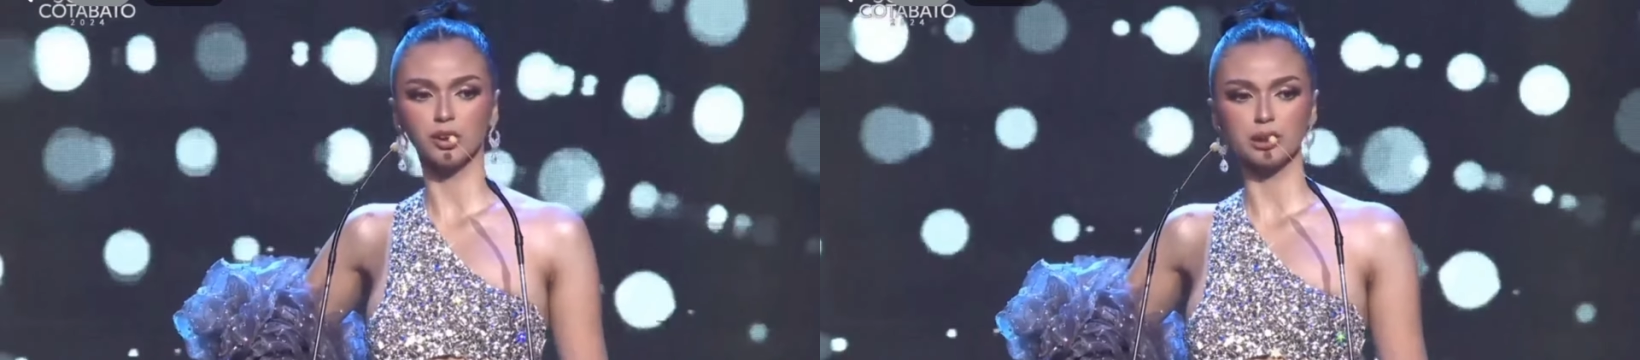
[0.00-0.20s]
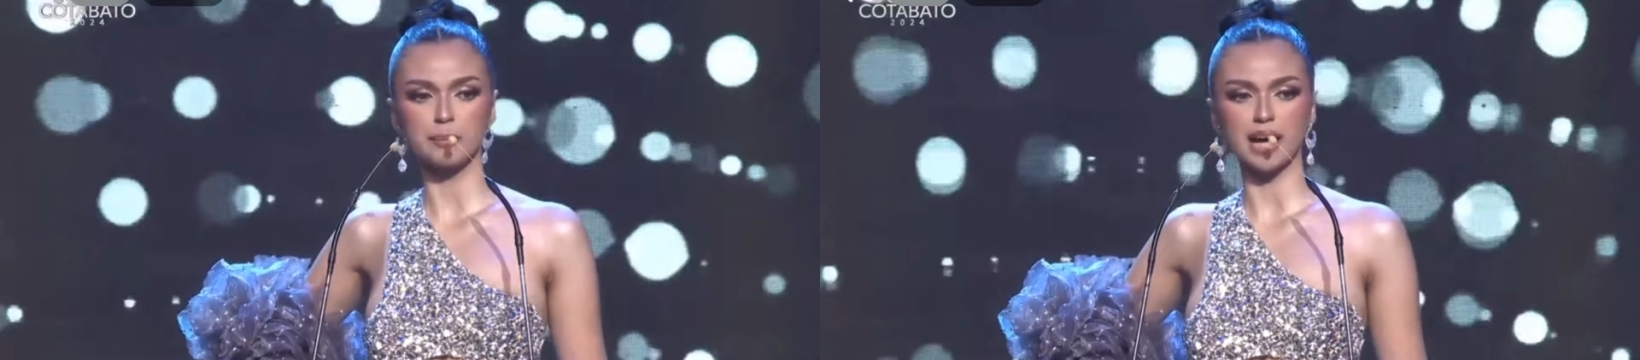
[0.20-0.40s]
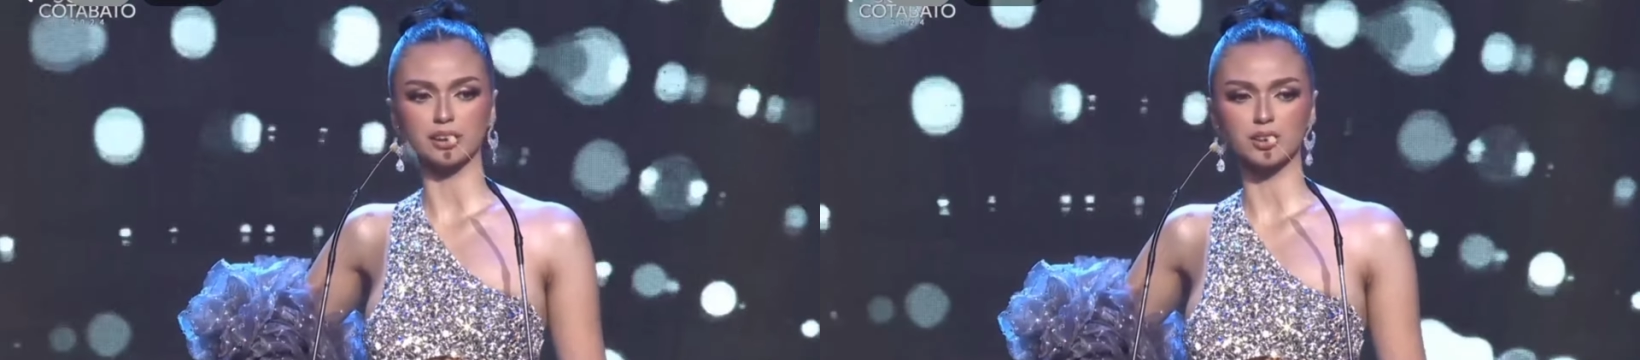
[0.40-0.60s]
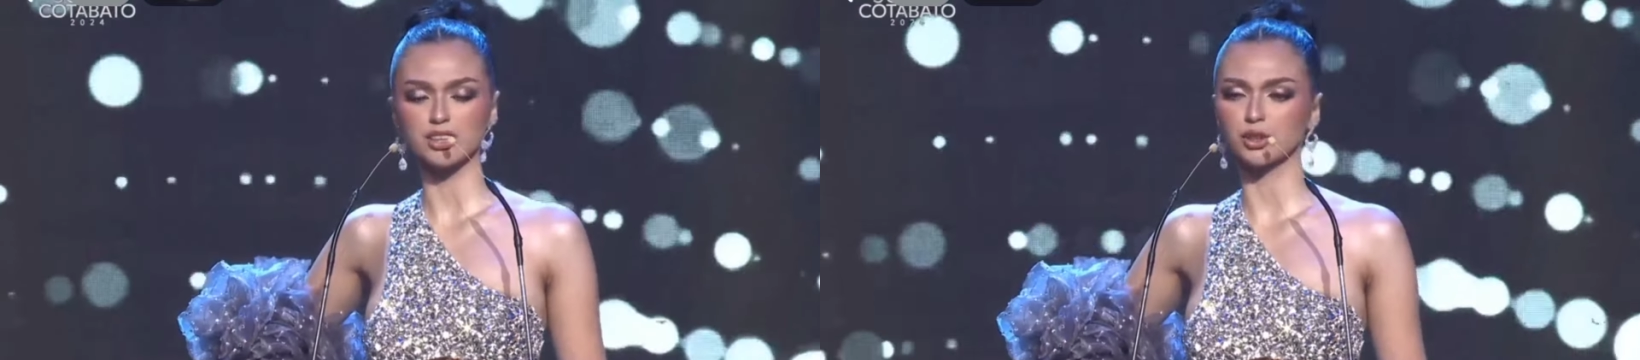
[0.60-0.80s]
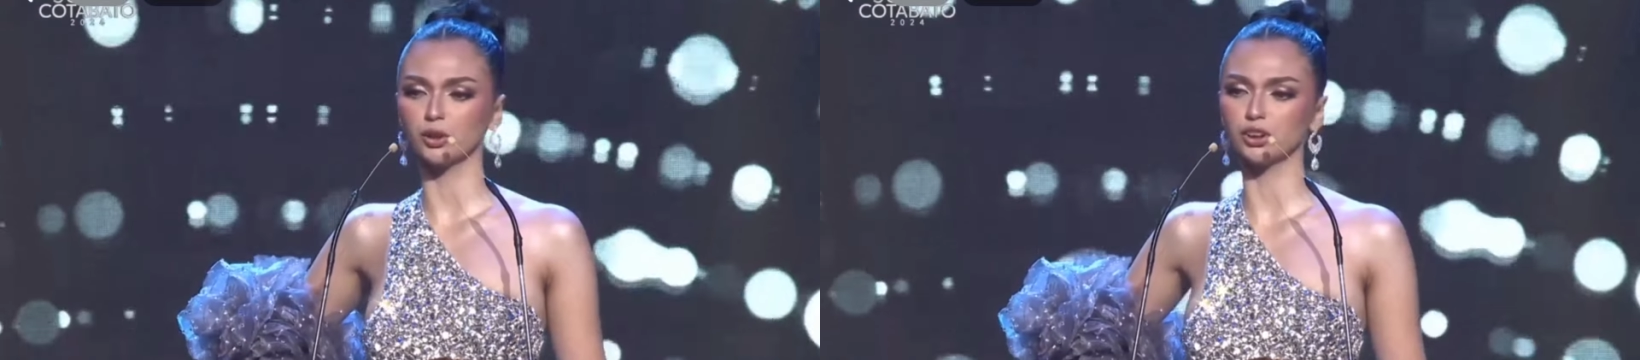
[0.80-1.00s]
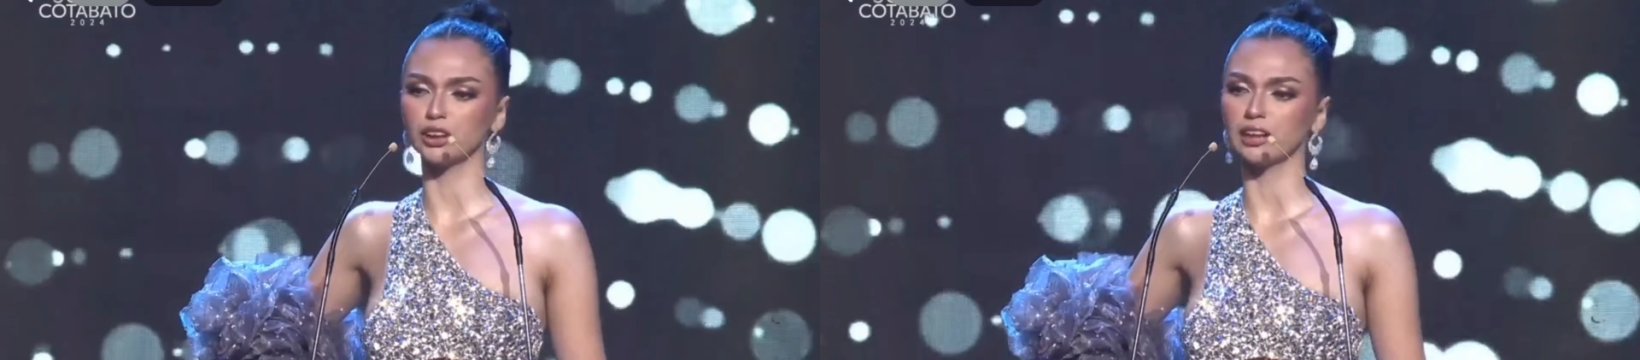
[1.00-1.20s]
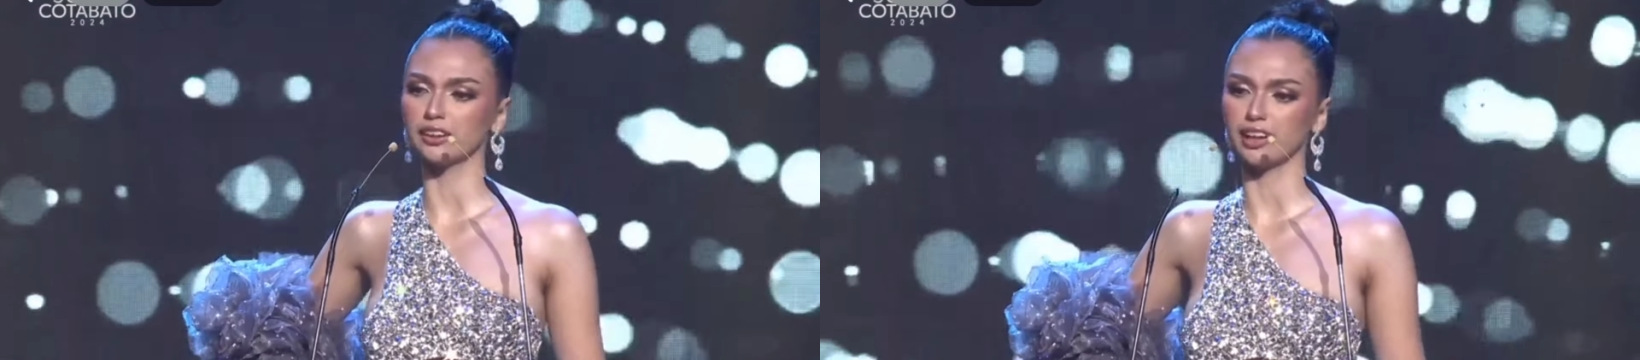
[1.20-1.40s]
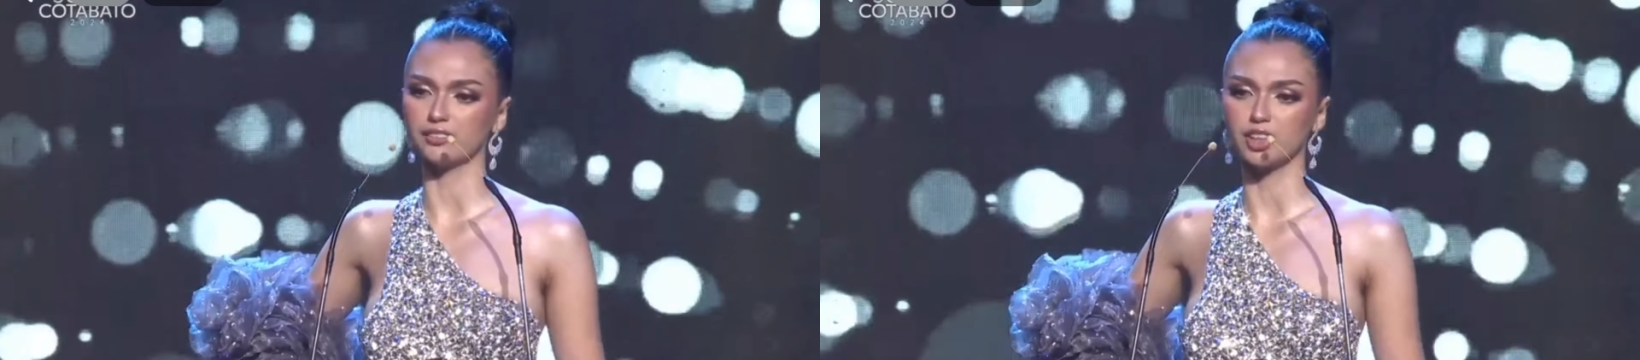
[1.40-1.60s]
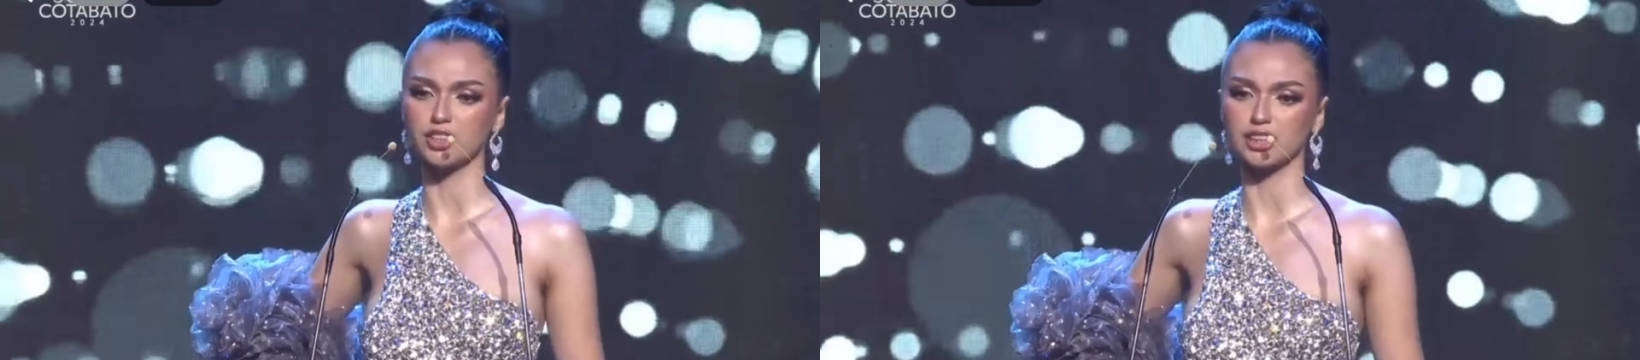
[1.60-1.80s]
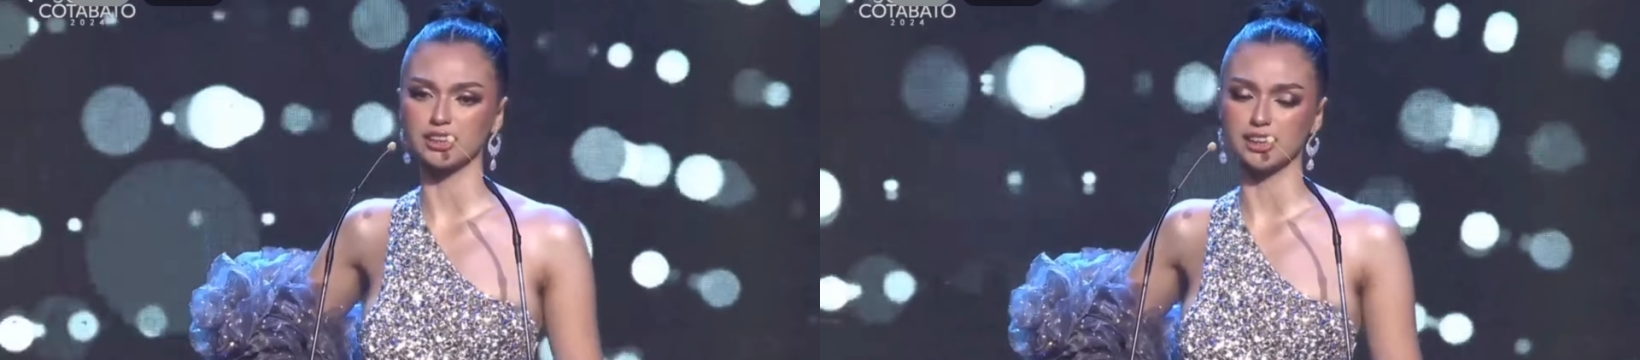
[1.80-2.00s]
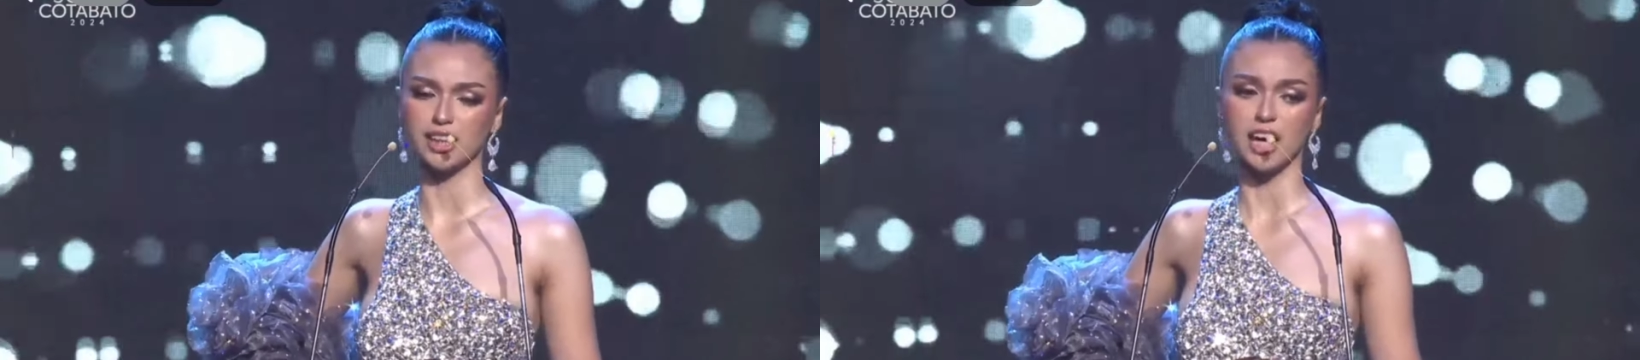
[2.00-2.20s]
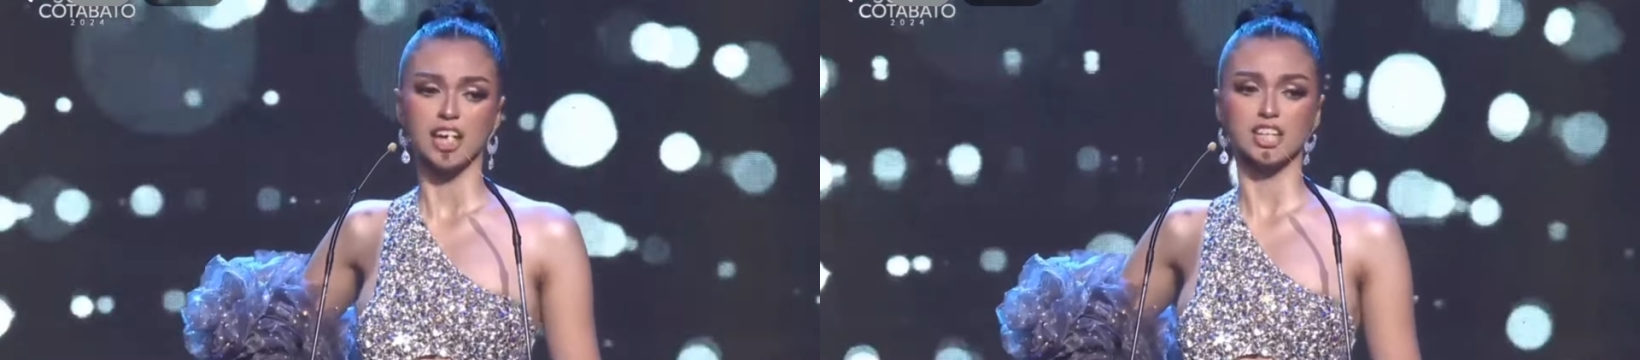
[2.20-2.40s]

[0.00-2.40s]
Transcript: Cotabato's cultural diversity